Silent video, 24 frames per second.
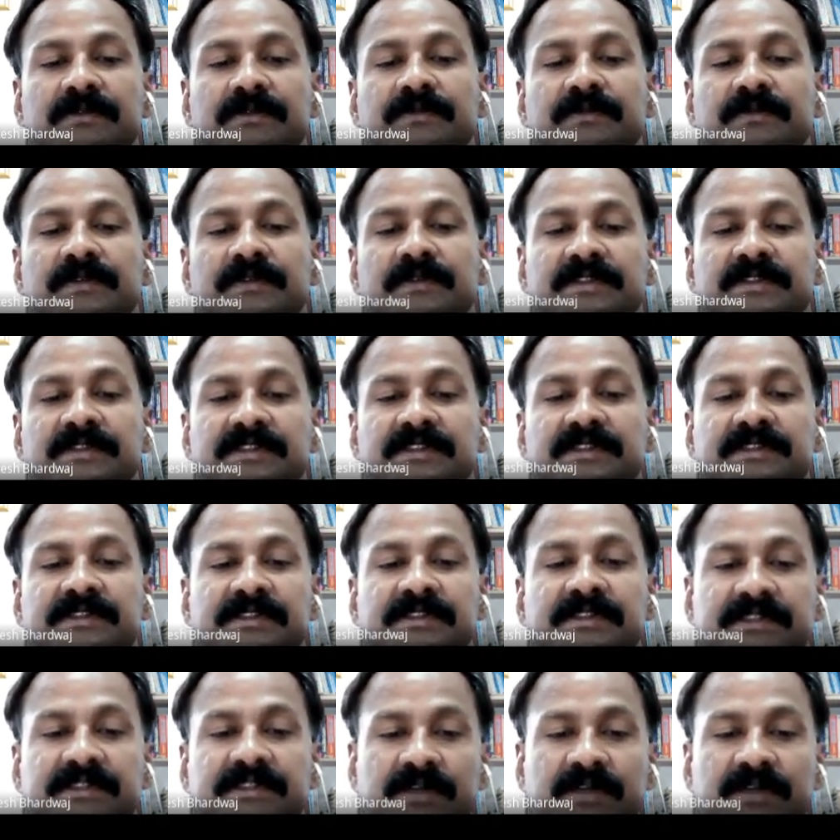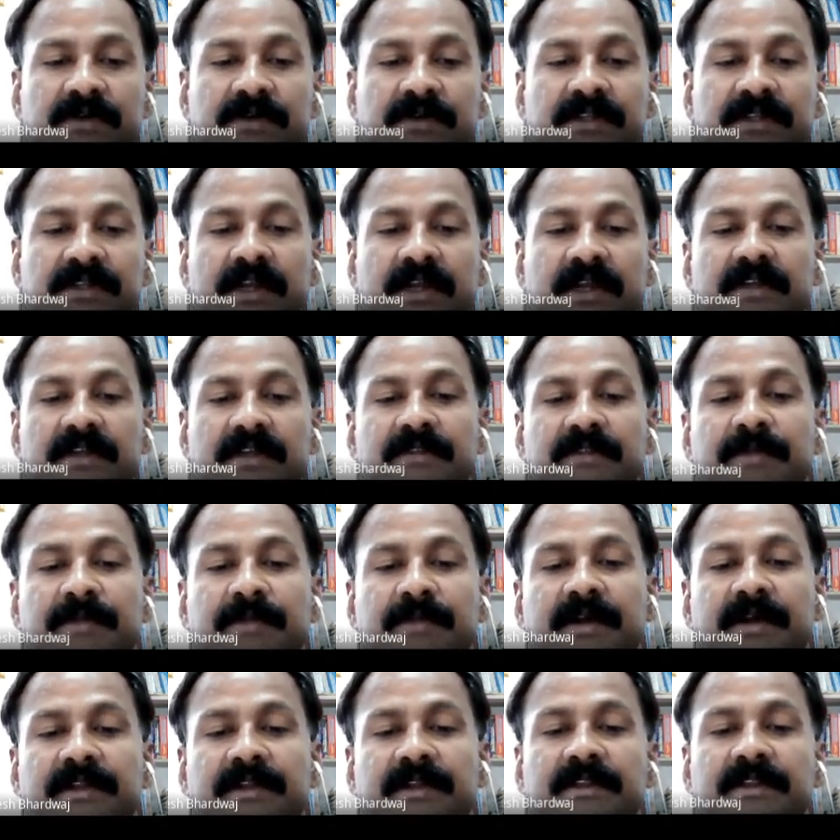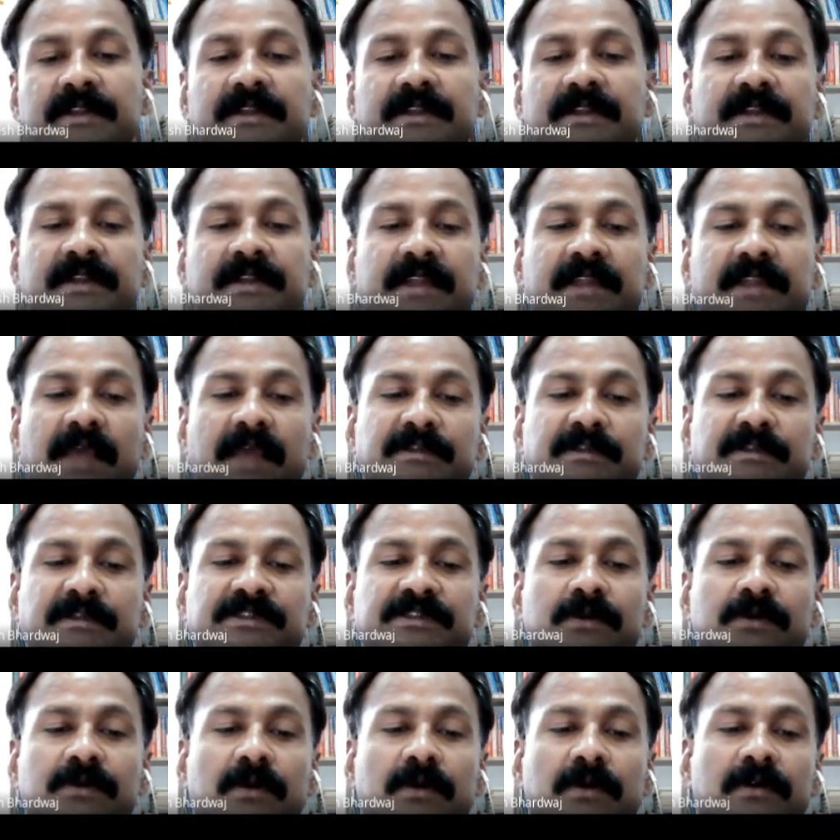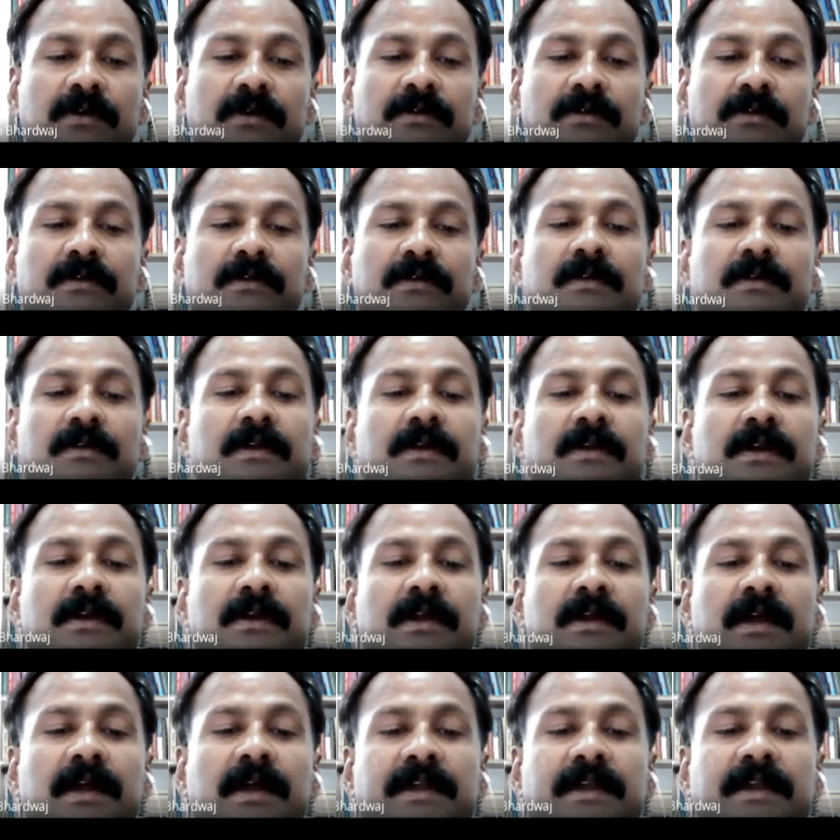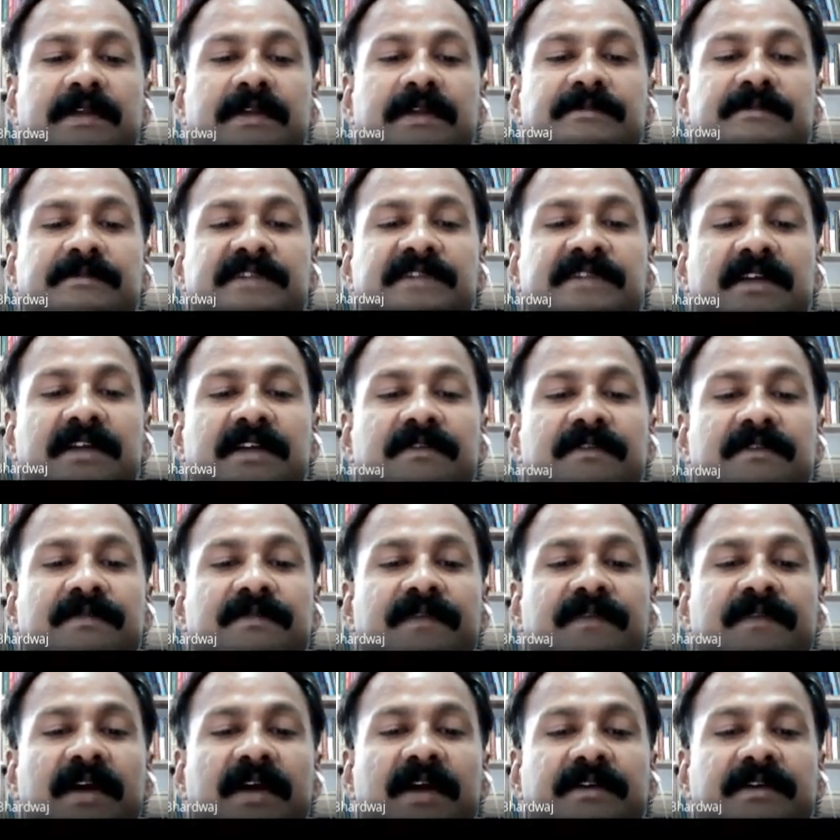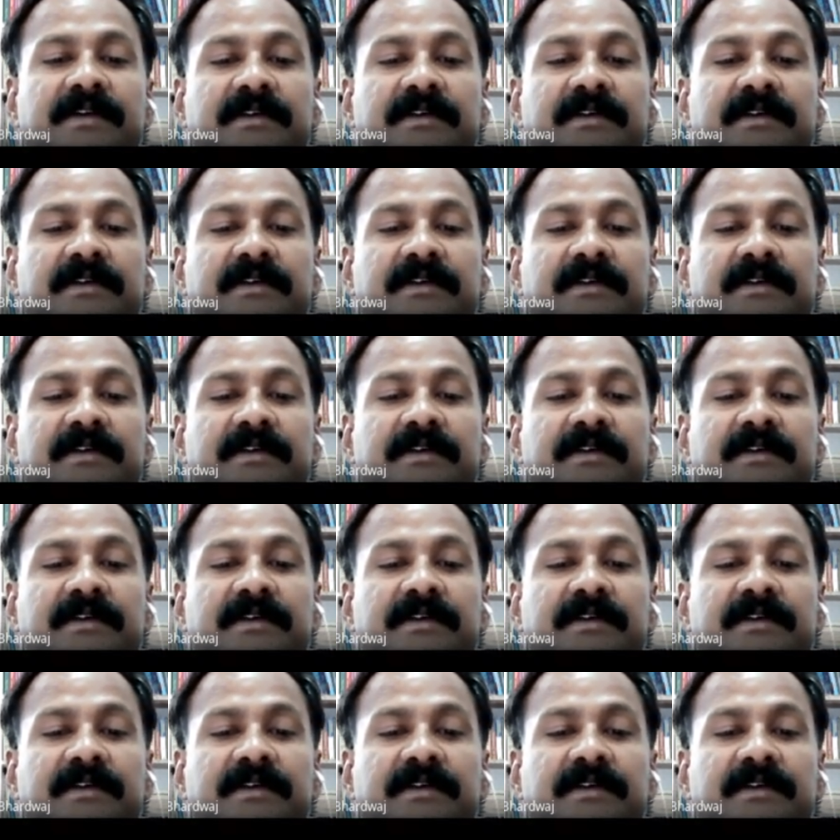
physicists discovered that the particles that chemists called atoms are in fact